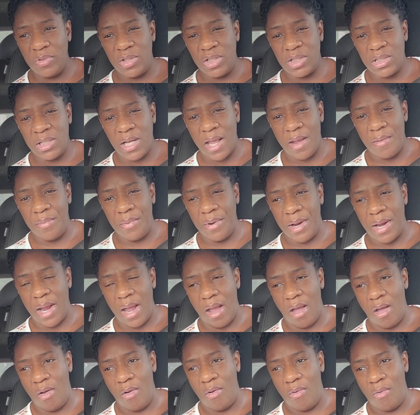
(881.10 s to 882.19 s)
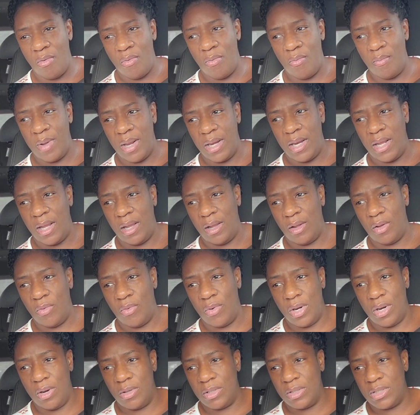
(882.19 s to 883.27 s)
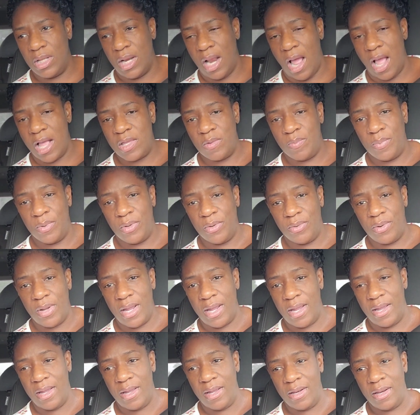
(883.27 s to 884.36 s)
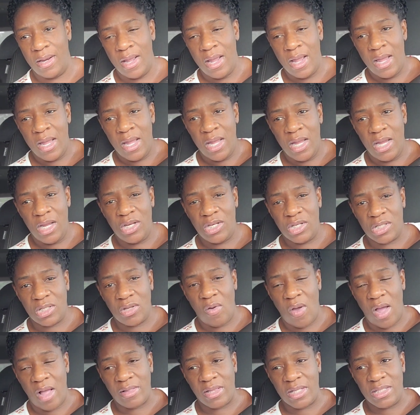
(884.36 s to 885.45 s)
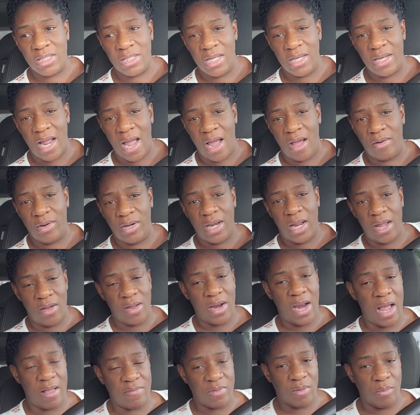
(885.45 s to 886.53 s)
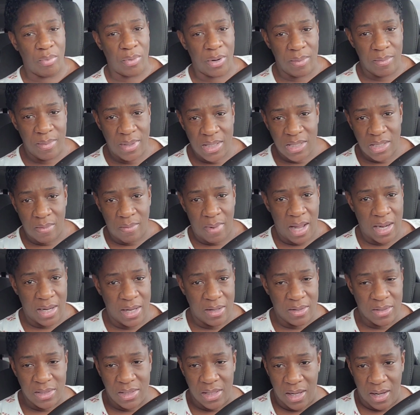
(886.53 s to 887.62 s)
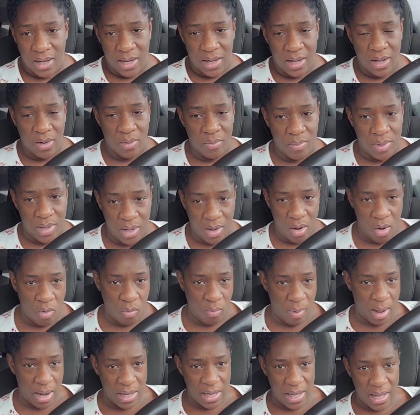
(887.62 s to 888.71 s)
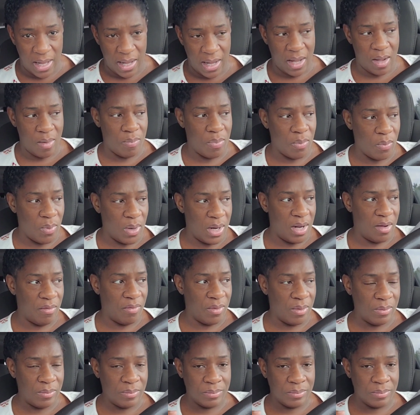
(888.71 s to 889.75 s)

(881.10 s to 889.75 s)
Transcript: just laboring at home and then going on to the hospital, and he just gonna have to sit down, and they're gonna have to bring me somebody else in there to help me hold my leg up or whatever.